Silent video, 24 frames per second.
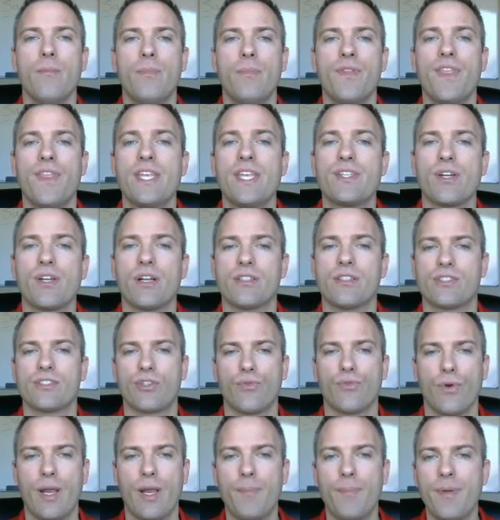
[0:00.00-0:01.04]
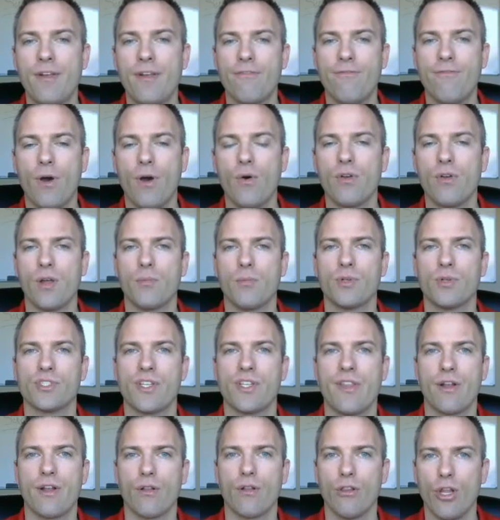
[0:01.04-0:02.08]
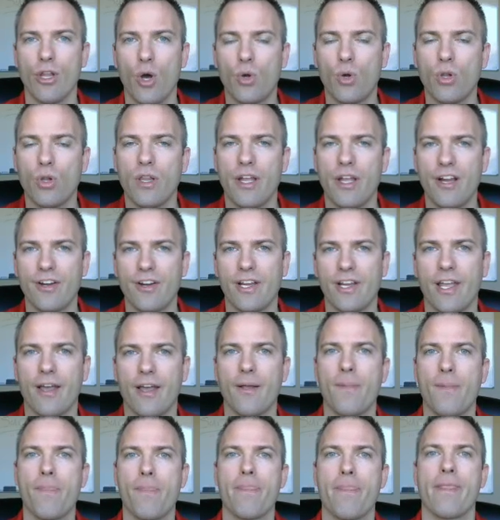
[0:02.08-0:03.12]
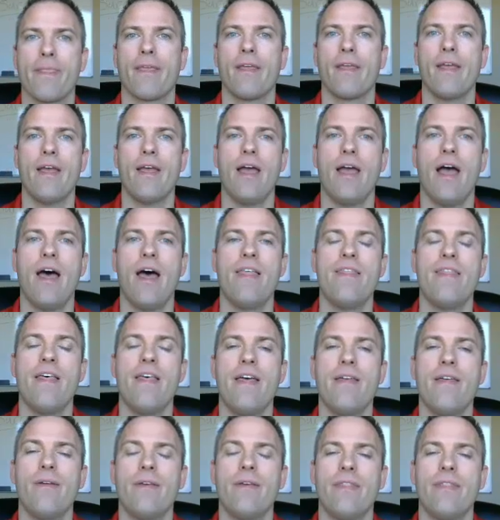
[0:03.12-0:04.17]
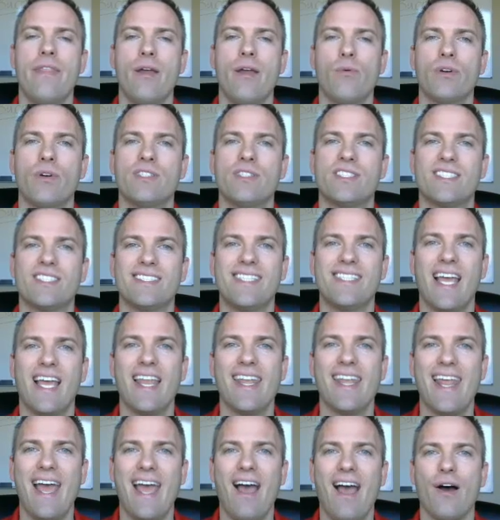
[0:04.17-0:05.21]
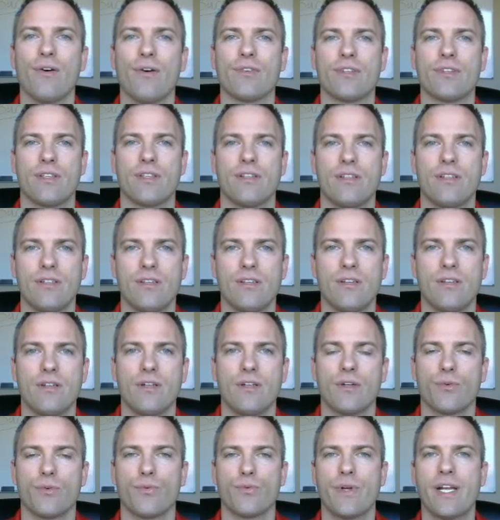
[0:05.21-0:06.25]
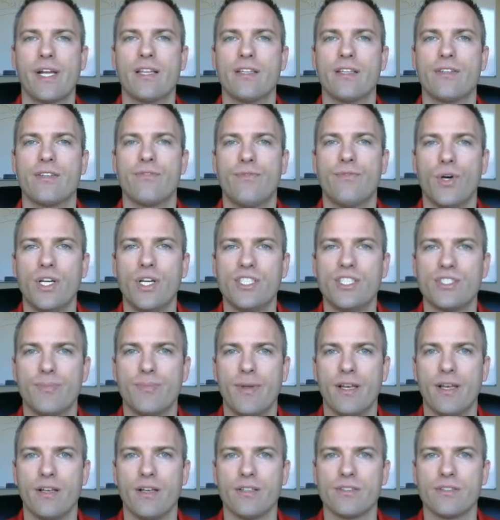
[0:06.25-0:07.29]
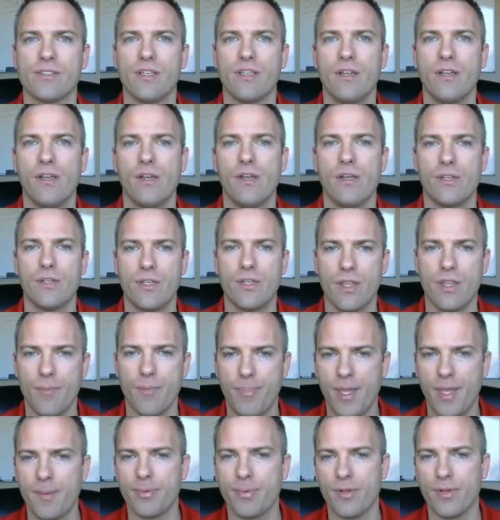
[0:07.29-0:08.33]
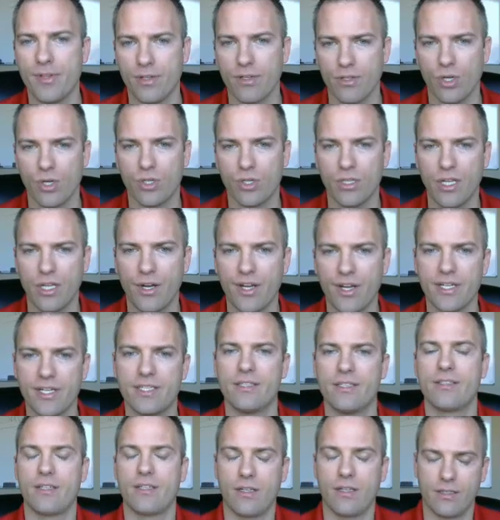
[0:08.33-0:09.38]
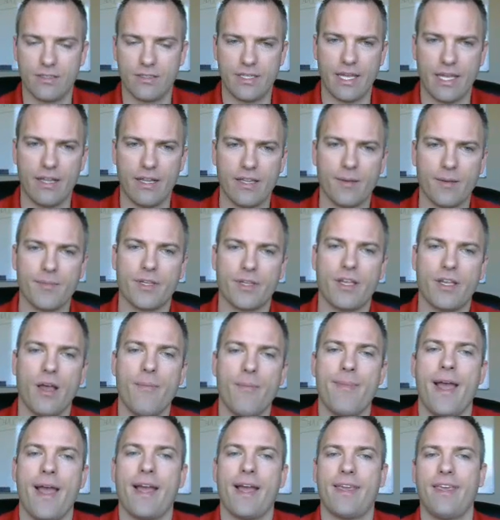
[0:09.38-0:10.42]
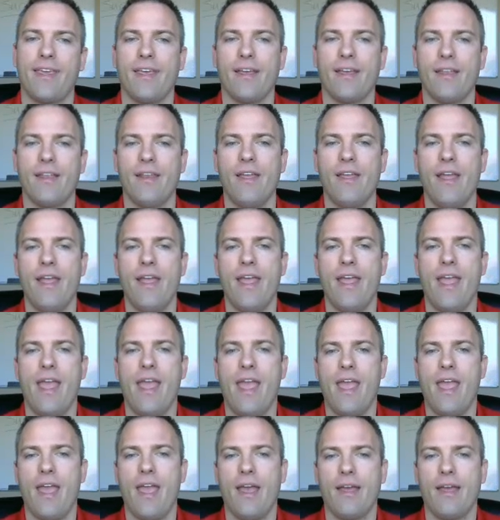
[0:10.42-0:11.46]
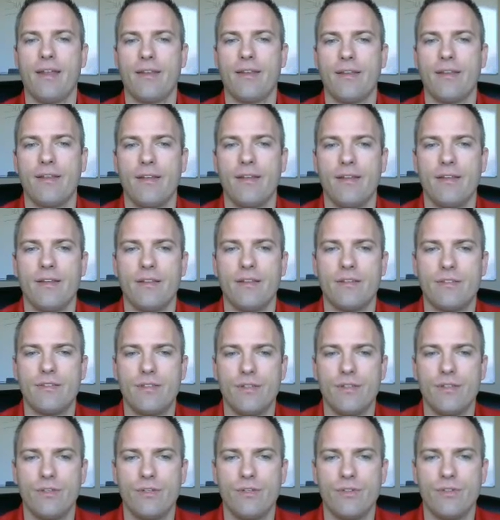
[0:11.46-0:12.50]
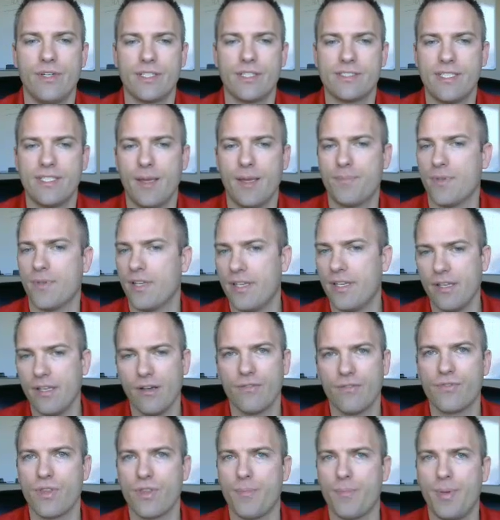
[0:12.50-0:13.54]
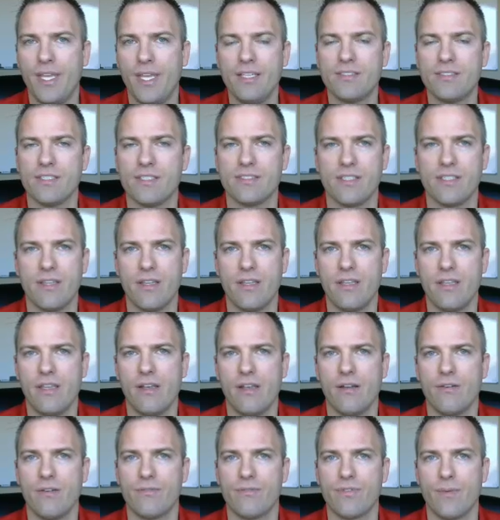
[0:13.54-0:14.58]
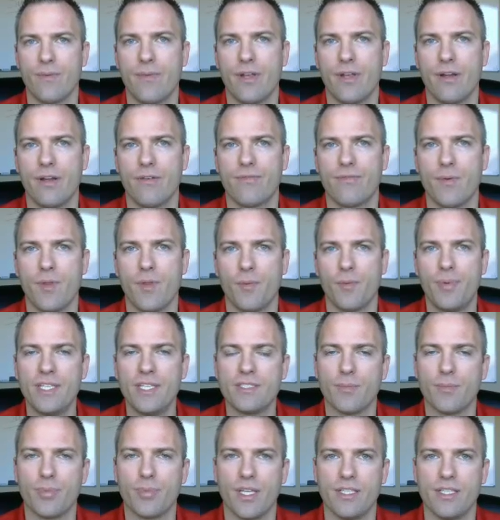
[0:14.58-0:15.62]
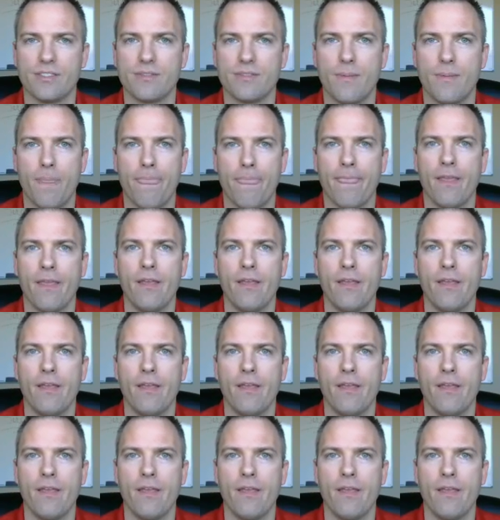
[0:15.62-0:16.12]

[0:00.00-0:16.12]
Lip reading: But they started scraping phone numbers in their local area, and they would send out ringless voicemails to the people in their local area, telling them to come back in and to accept a deal for the pizzas, and from their pizza place.